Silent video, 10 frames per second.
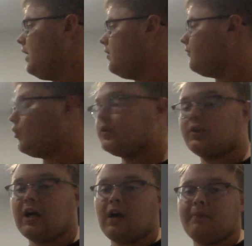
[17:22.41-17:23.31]
for your
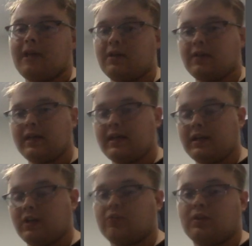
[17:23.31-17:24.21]
compound in a
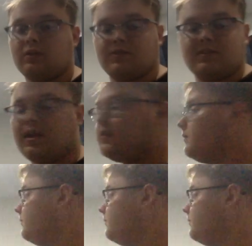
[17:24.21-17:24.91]
critical state.